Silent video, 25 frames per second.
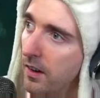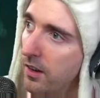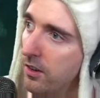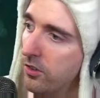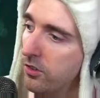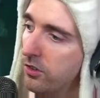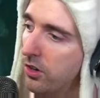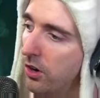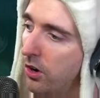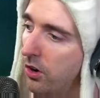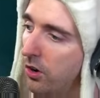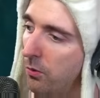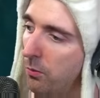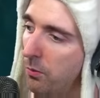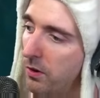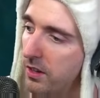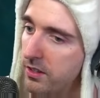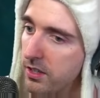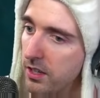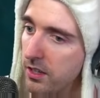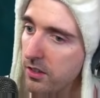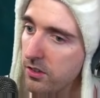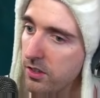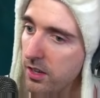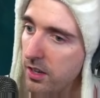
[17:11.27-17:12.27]
So Wit's
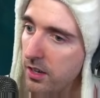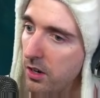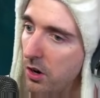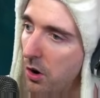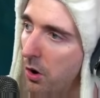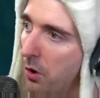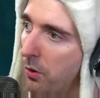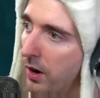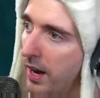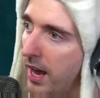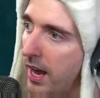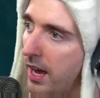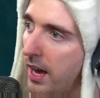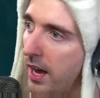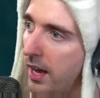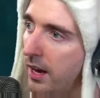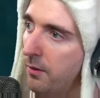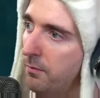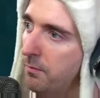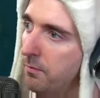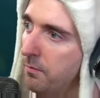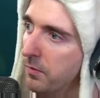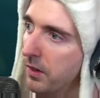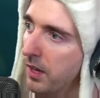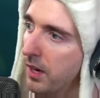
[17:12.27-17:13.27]
End's an okay item.
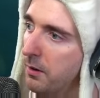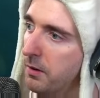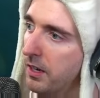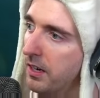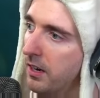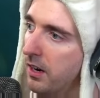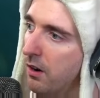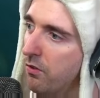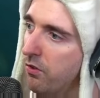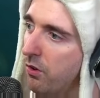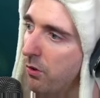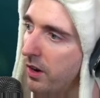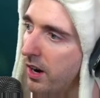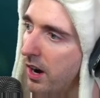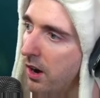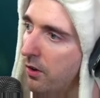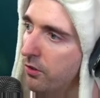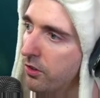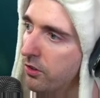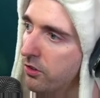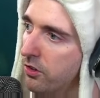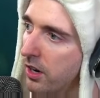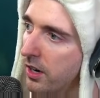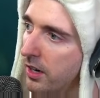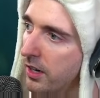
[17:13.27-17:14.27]
Gotta be careful in
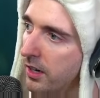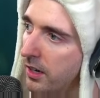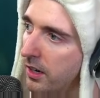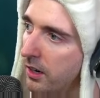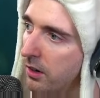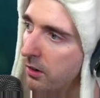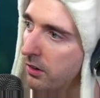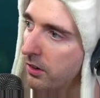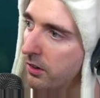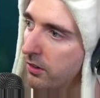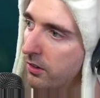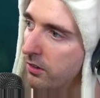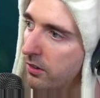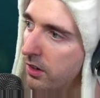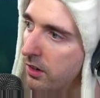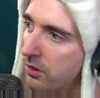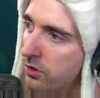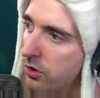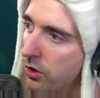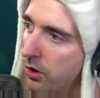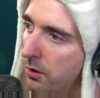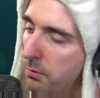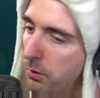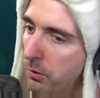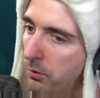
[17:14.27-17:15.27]
alpha striking here because if they
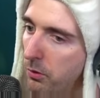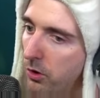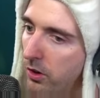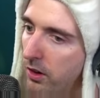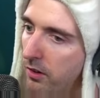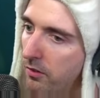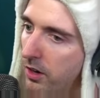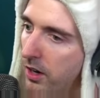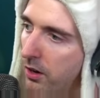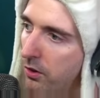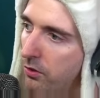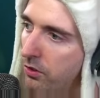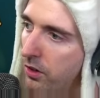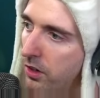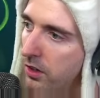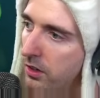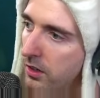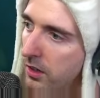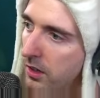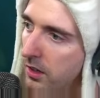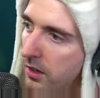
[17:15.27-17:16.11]
show up, we won't have alpha.